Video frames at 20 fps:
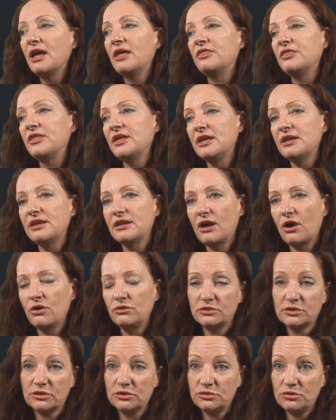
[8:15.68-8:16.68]
the
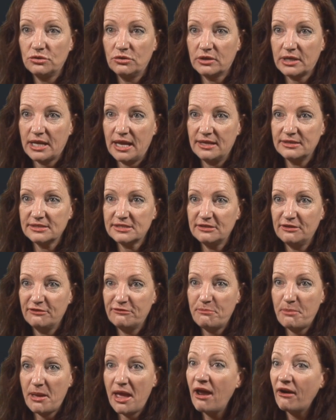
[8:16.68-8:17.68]
Haute Couture Council
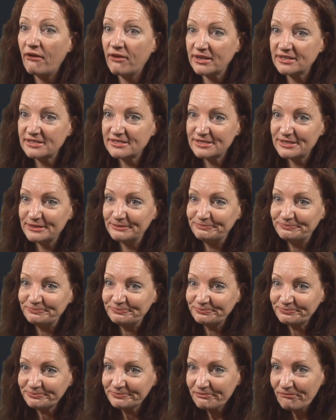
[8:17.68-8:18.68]
of Paris.
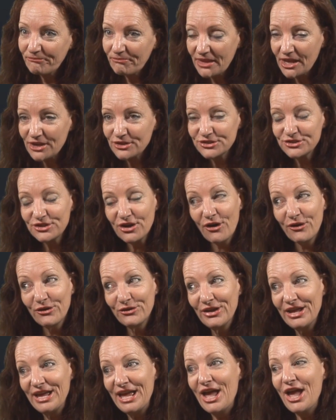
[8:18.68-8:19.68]
So,
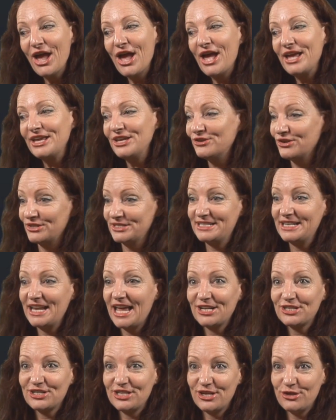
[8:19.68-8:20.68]
it's
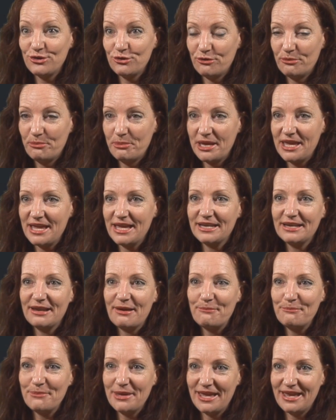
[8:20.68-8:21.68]
largely European
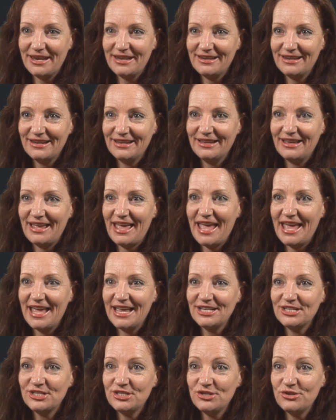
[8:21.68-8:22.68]
men,
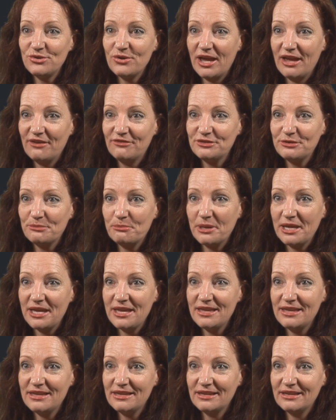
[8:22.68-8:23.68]
and you have to
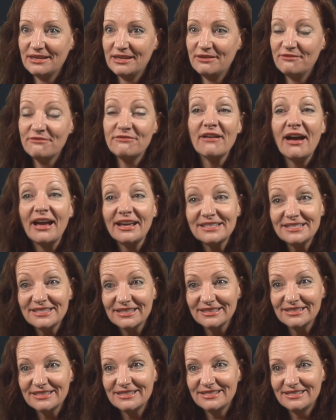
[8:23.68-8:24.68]
be
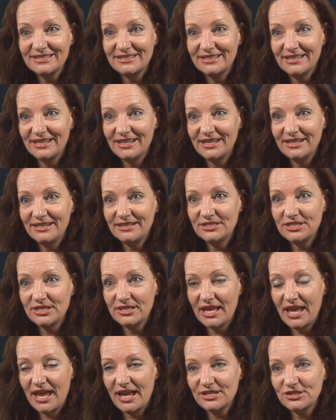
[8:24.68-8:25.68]
invited into
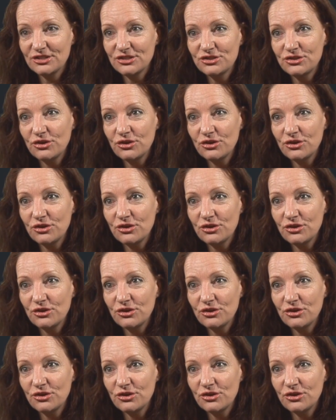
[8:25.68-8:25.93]
that.